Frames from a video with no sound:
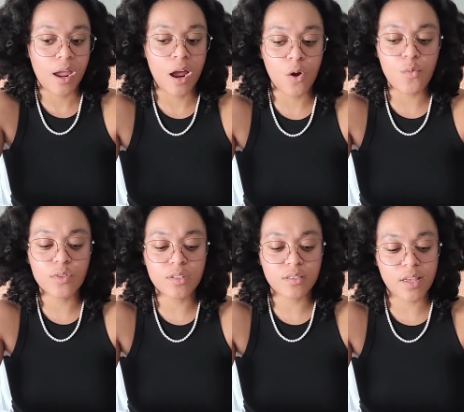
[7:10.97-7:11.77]
how
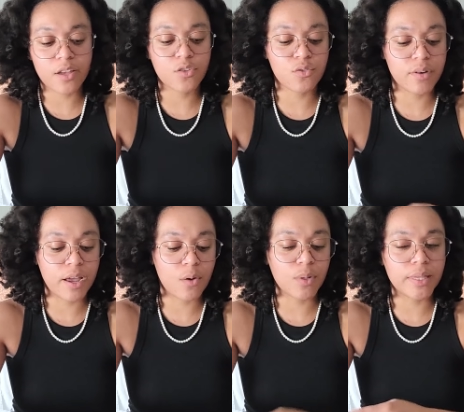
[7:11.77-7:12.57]
is it that you're
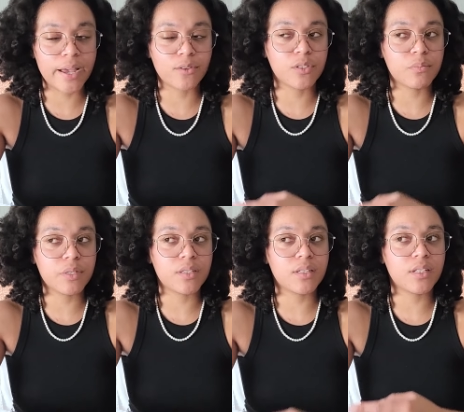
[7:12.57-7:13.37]
now allowed to
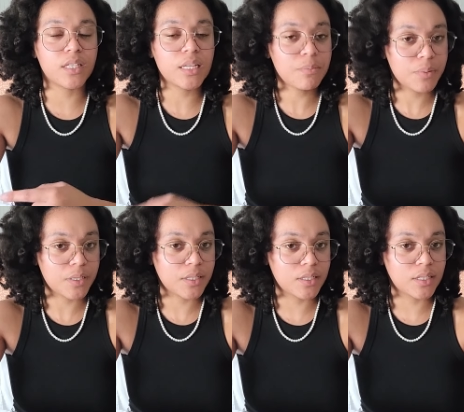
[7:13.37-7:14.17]
be in the
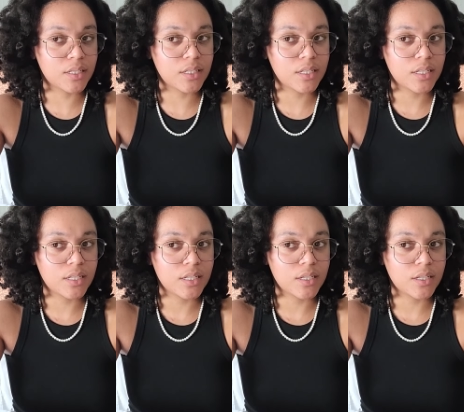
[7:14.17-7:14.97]
Olympics
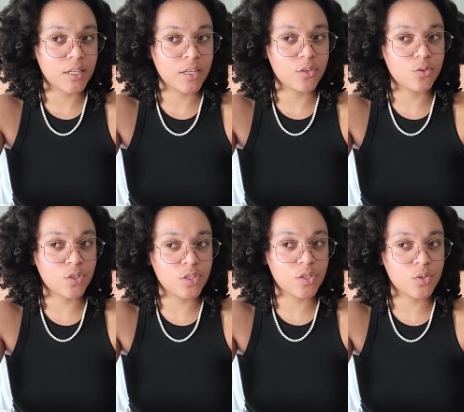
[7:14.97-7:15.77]
and you
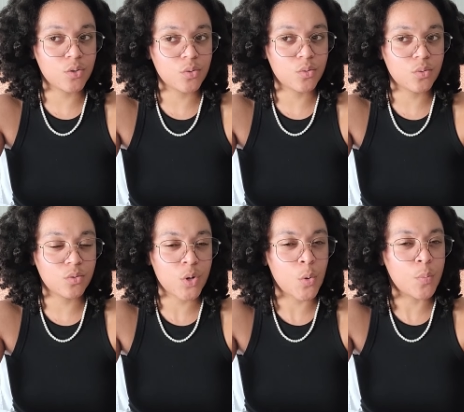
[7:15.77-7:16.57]
still
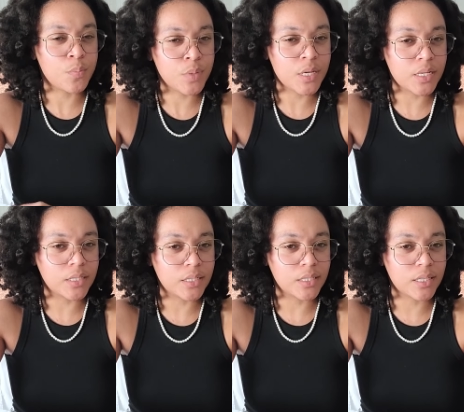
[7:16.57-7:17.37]
don't
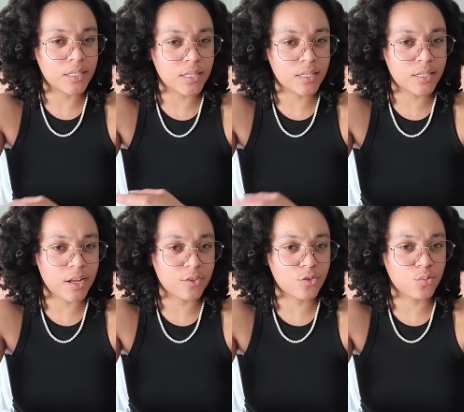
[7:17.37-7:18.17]
meet the
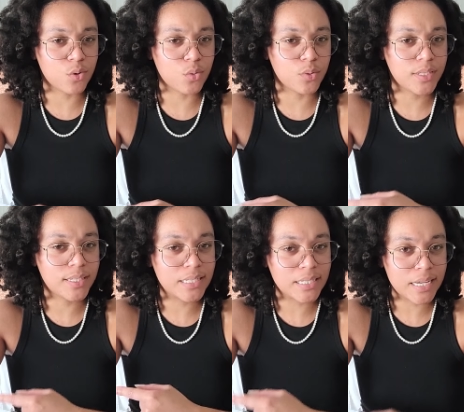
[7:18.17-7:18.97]
testosterone
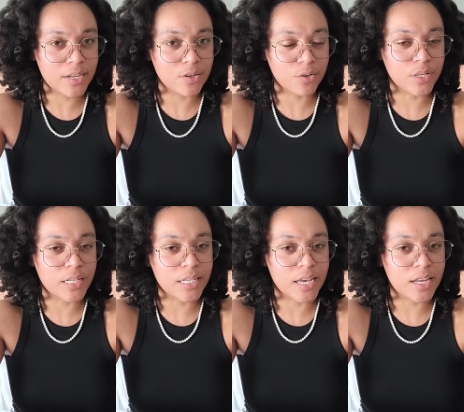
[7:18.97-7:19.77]
standard,
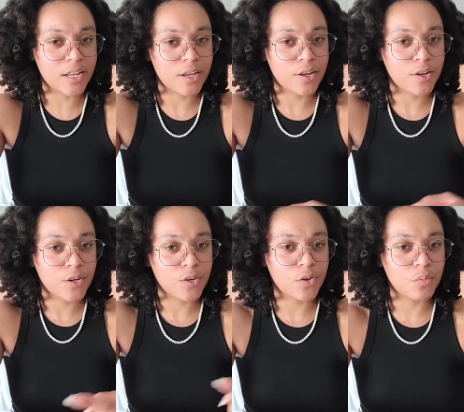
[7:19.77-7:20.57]
yet
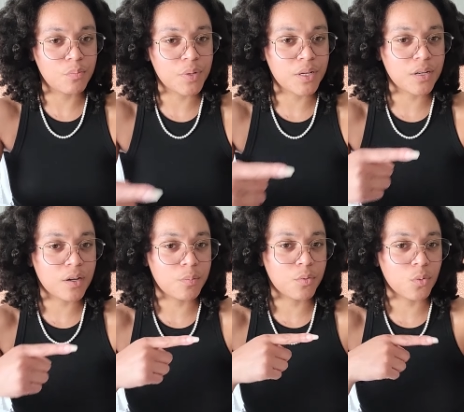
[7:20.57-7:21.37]
you're beating
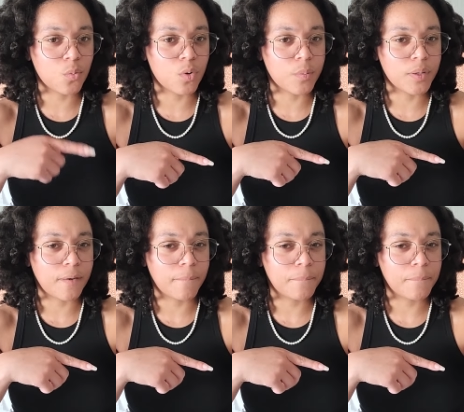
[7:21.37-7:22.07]
up on a woman.